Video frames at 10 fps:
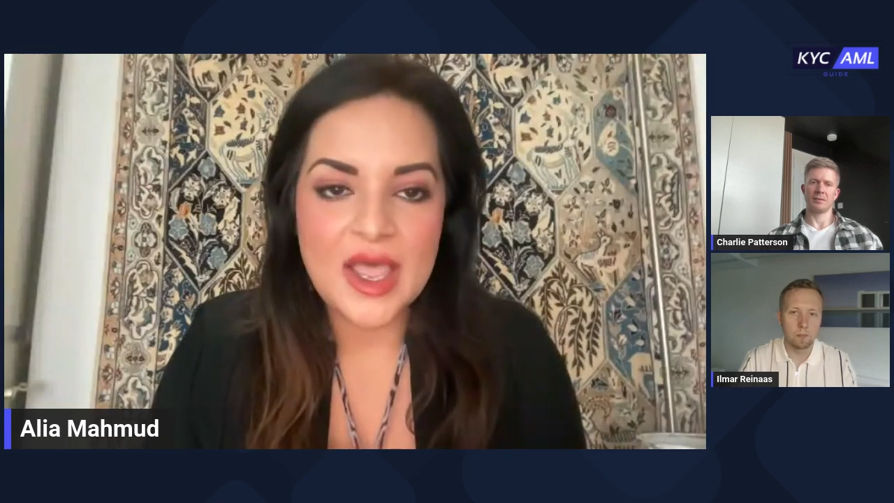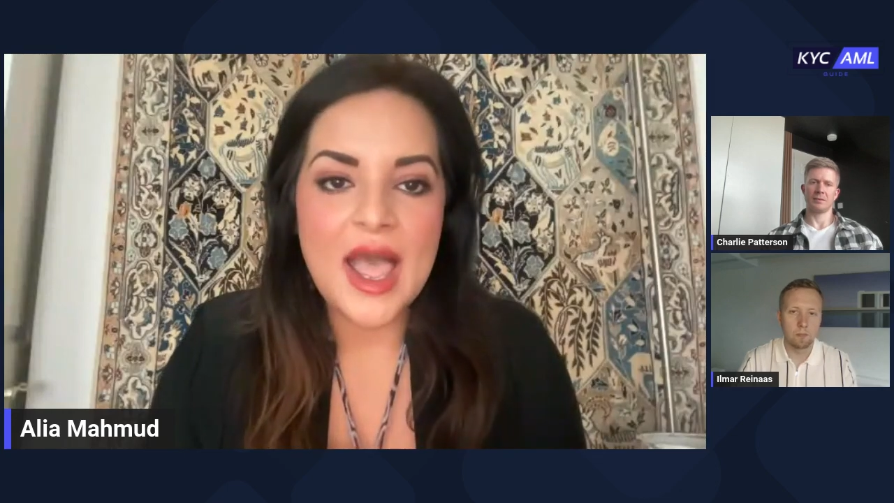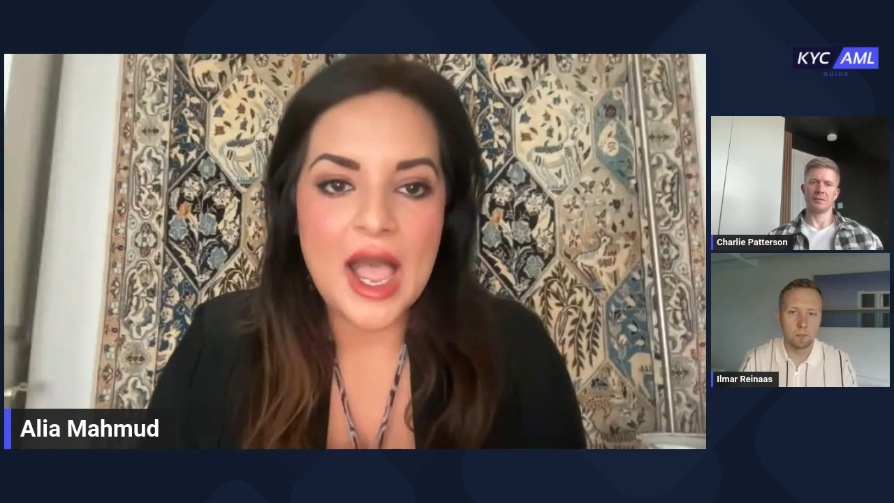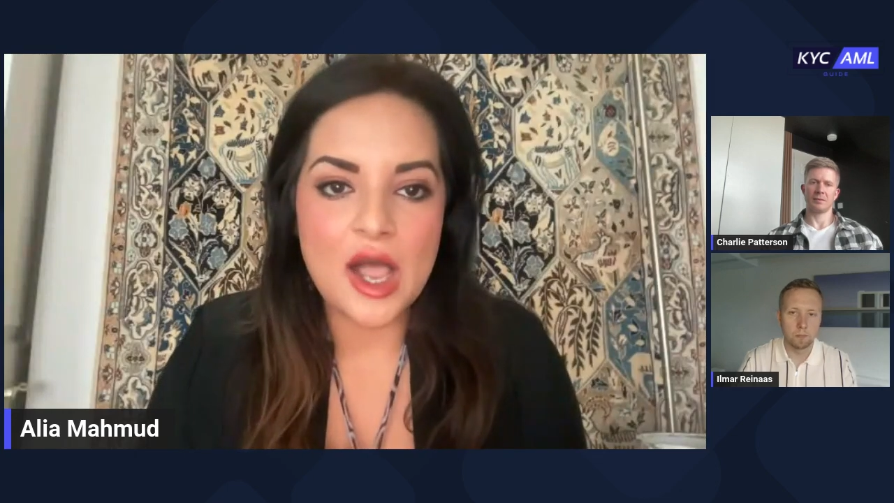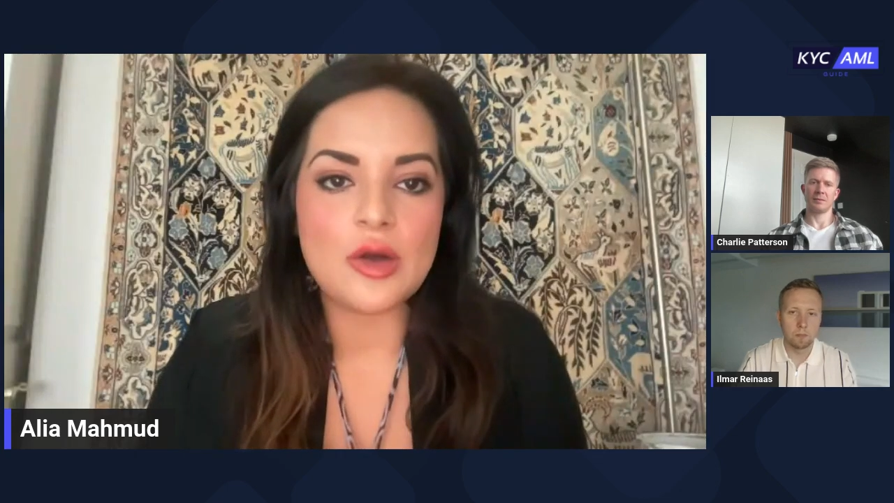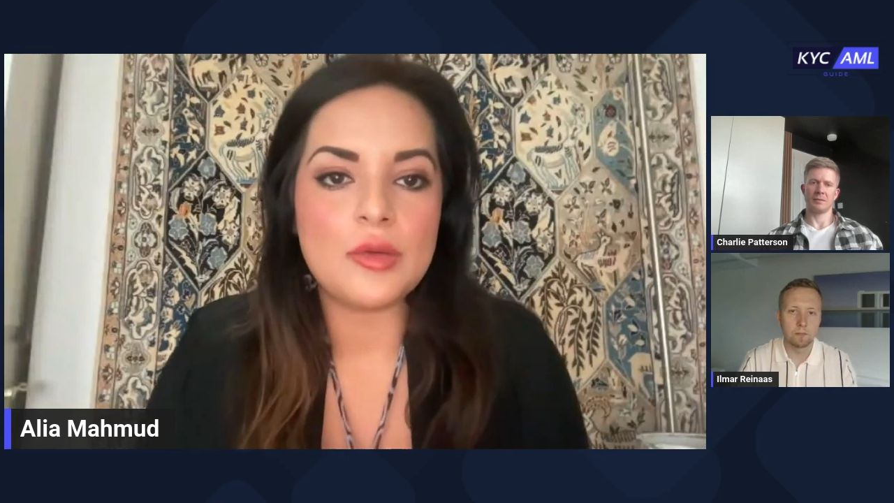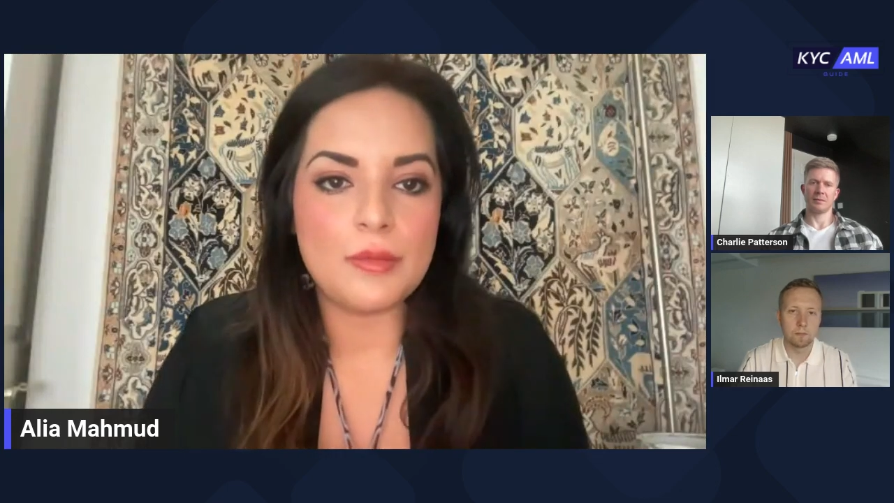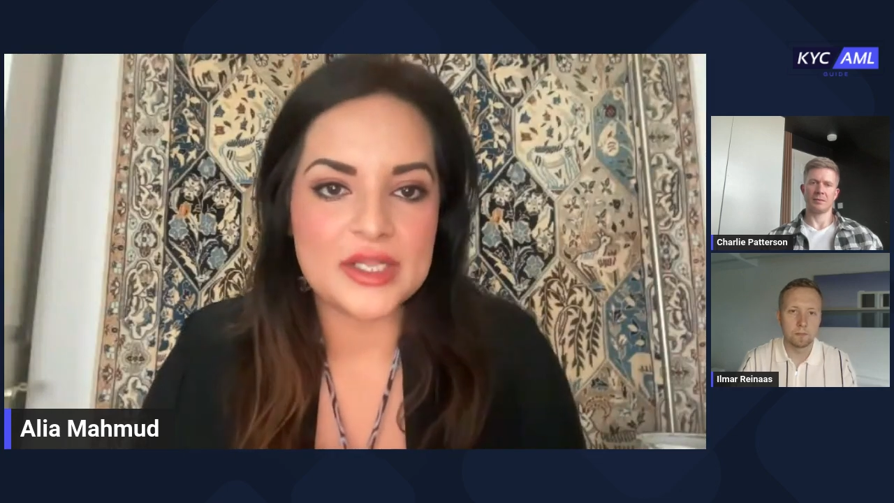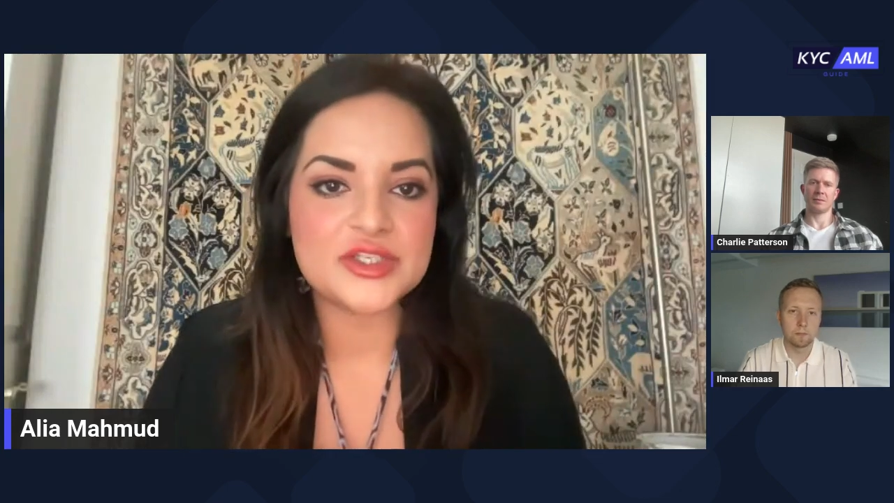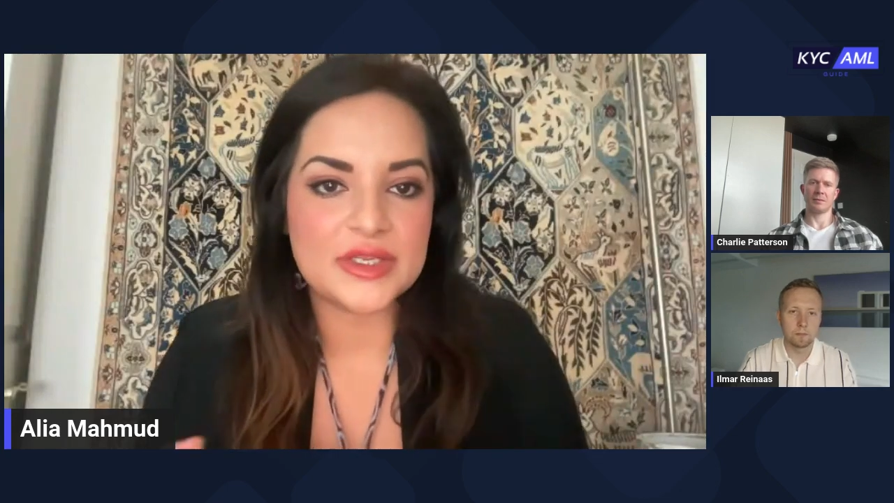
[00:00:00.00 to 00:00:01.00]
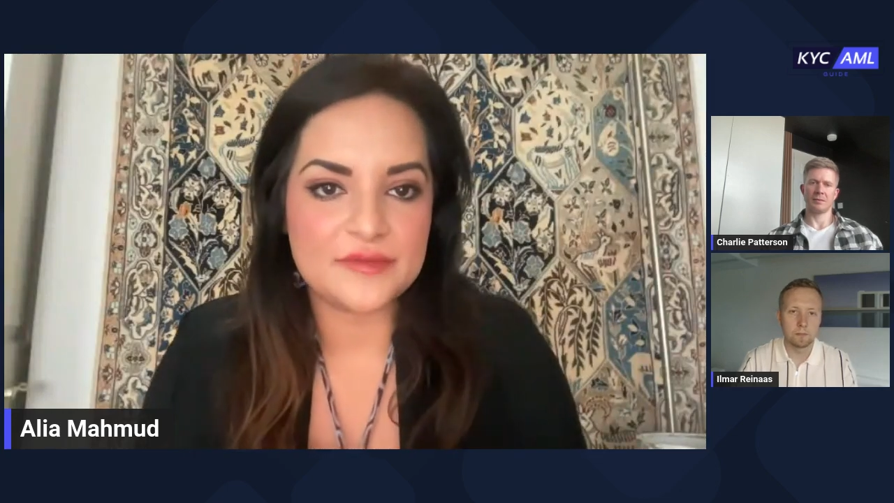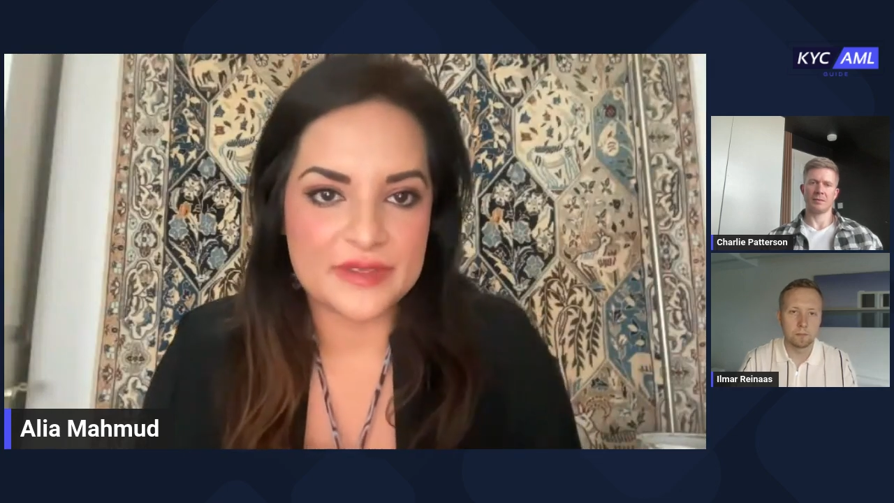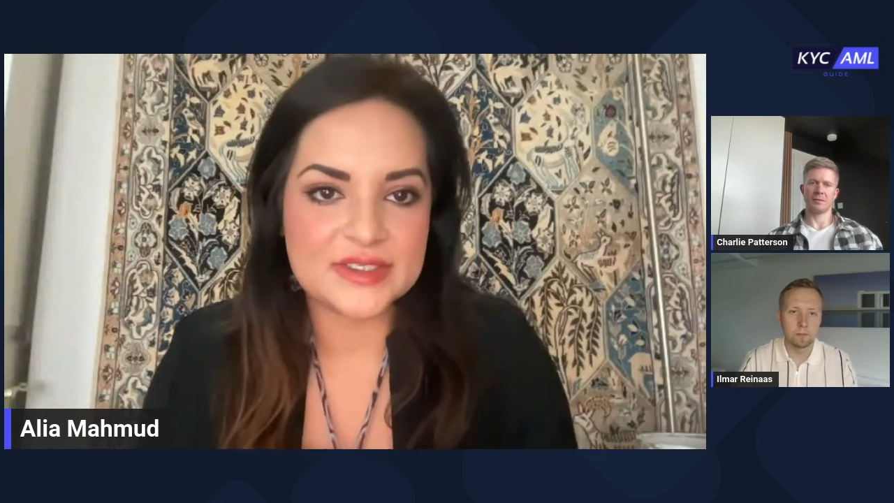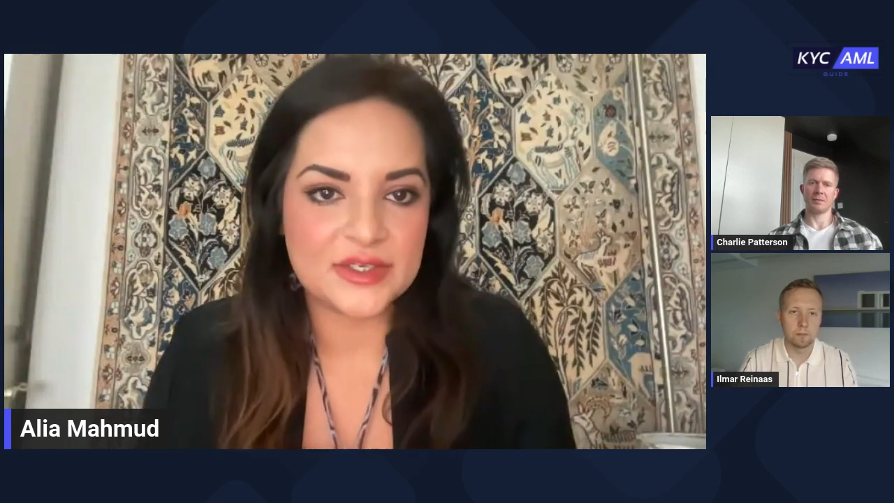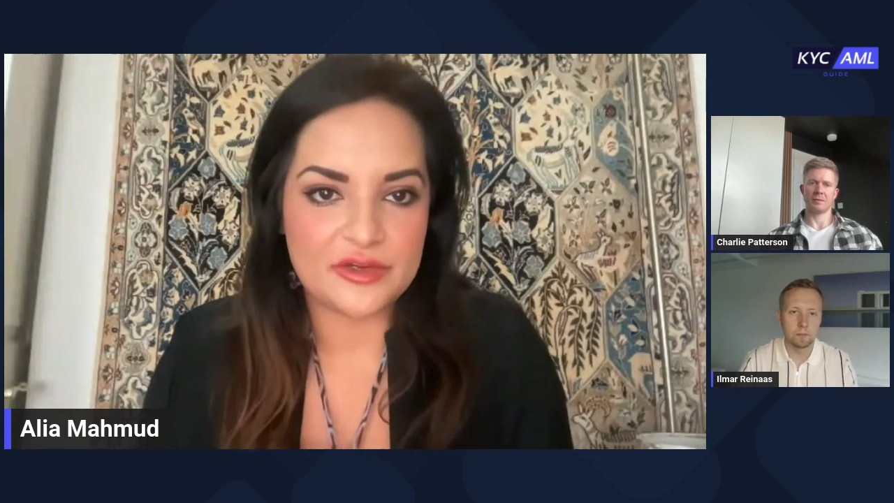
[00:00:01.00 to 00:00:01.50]
how much
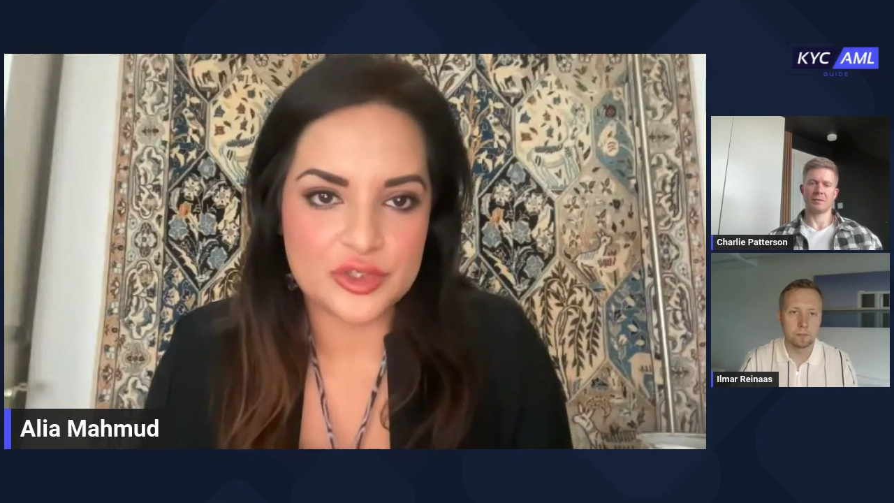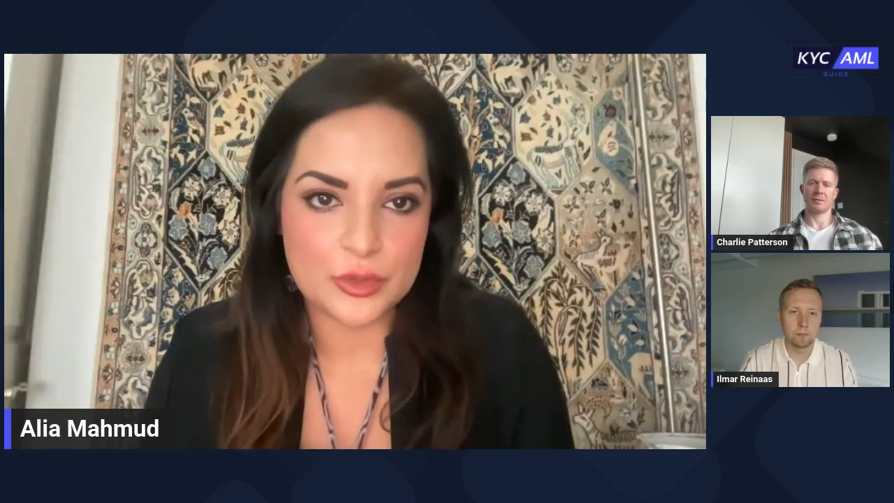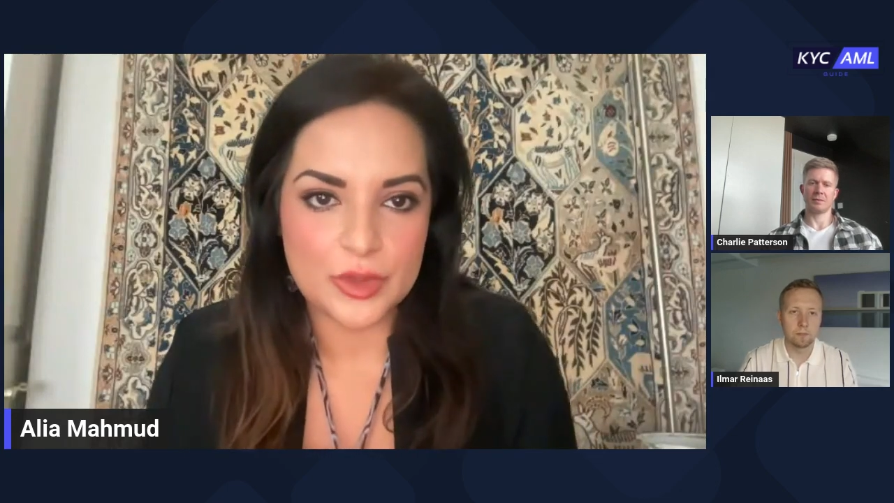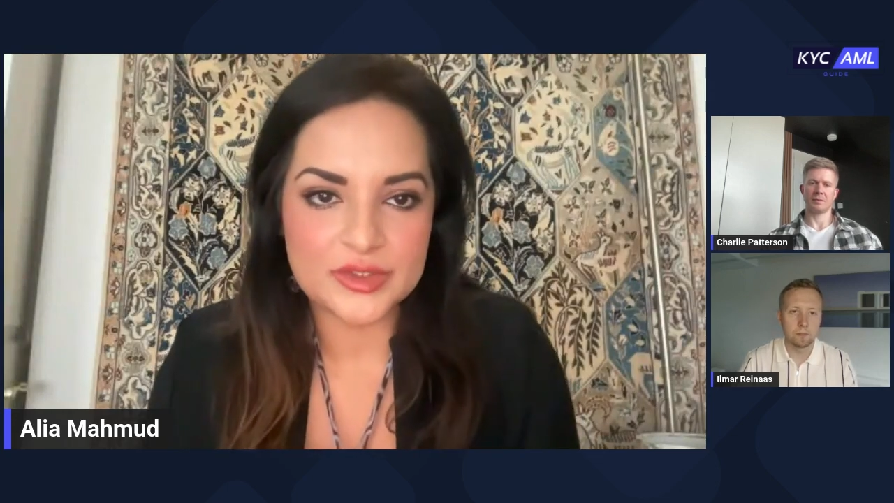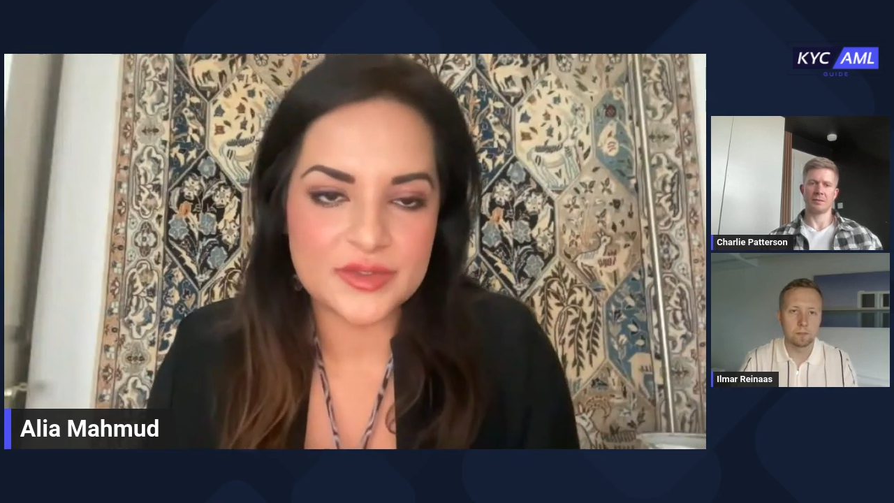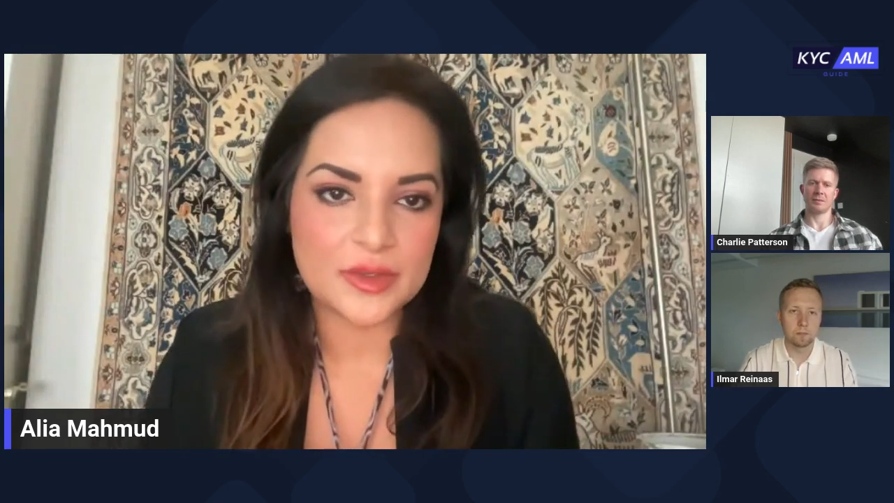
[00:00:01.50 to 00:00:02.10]
investigatory work do they